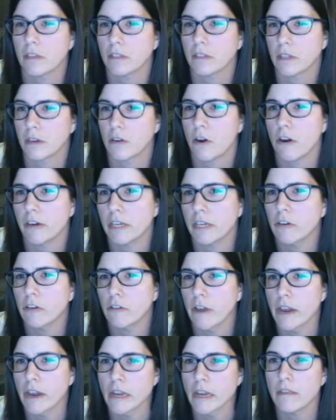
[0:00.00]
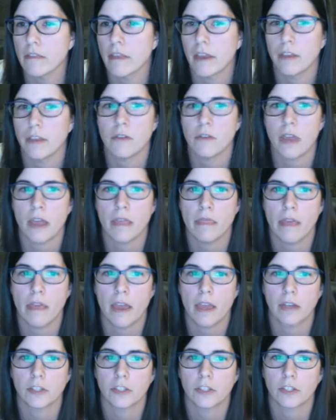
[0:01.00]
that are already created that you can
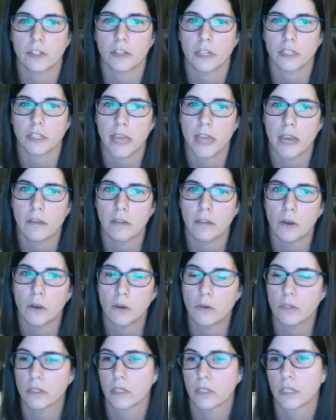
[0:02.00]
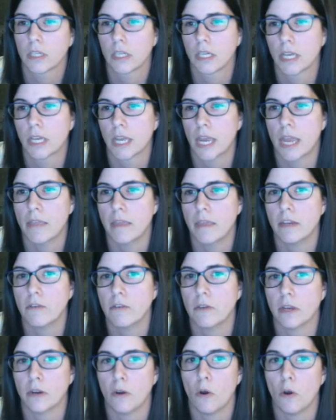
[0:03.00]
then just click download, and then
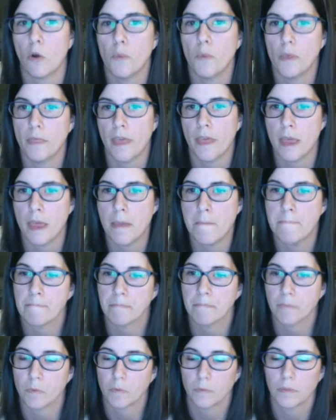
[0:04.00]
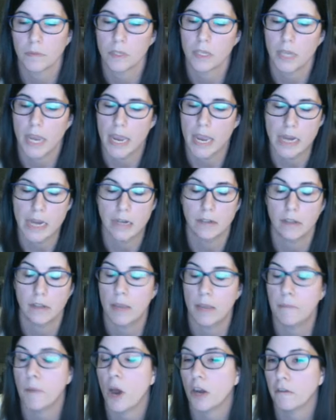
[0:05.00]
you can open them
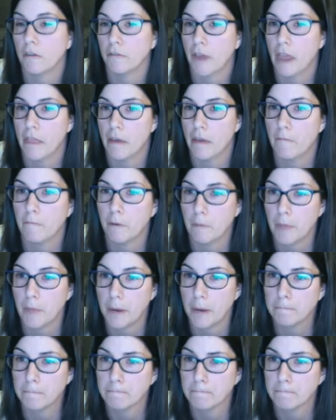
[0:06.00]
and modify them from there.